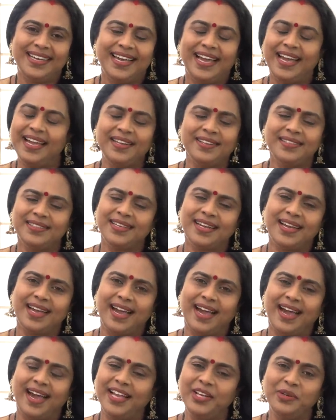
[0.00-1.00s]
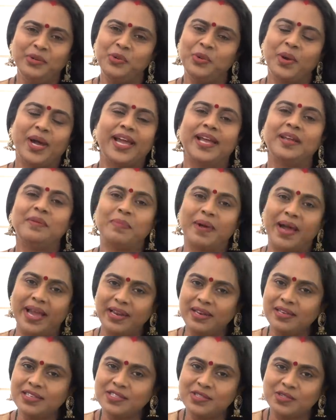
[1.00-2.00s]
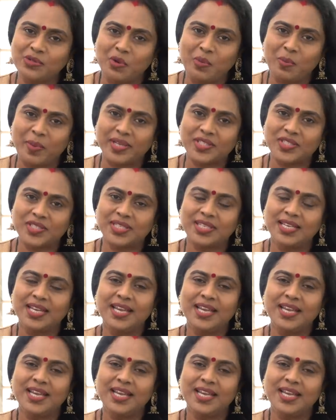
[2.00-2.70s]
I, I don't know, I admire her so much.